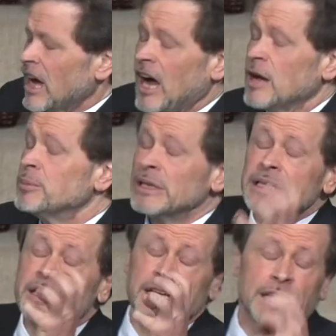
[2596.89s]
I
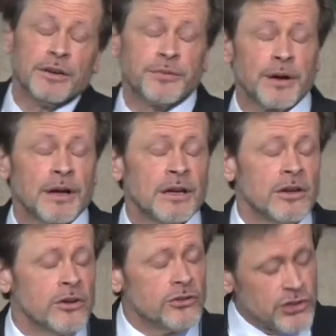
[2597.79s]
believe
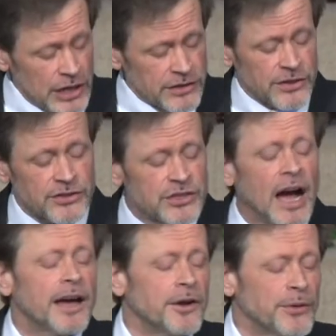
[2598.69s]
Jesus
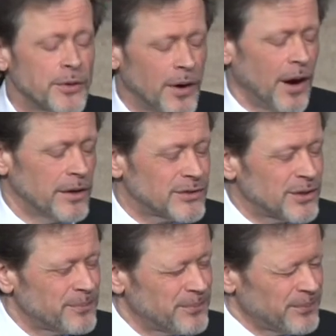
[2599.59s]
died on the
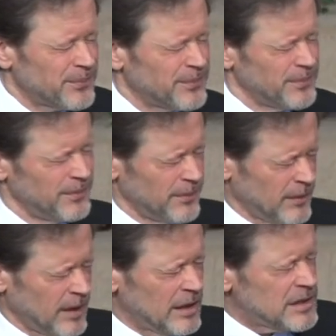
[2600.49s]
cross,
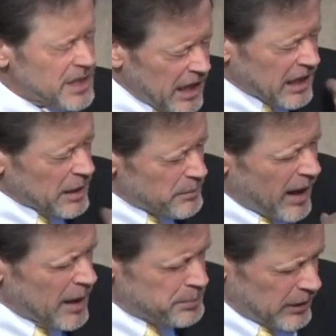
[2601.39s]
taking
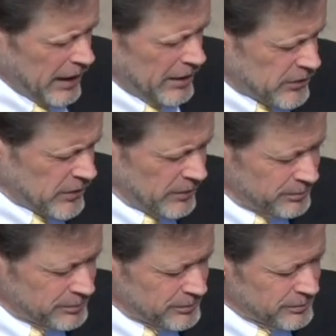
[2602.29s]
my place.
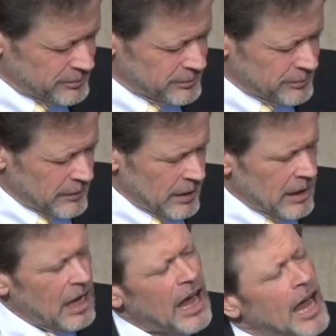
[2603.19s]

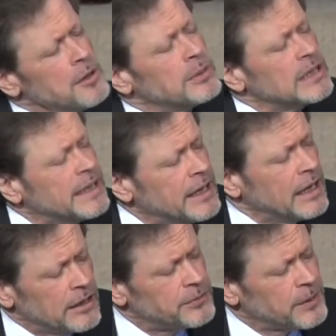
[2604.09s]
I
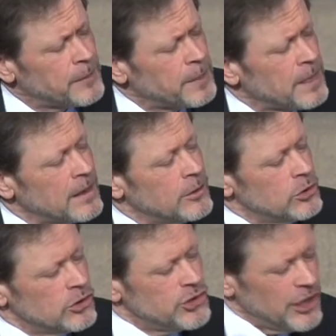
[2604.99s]
believe
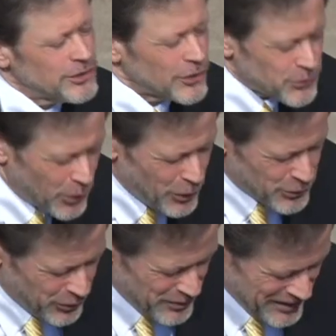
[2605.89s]
Jesus
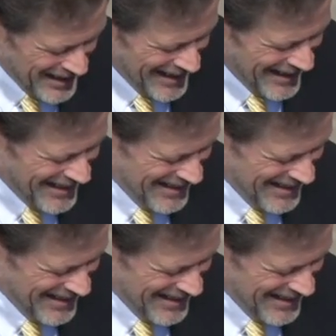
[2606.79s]
rose from the dead,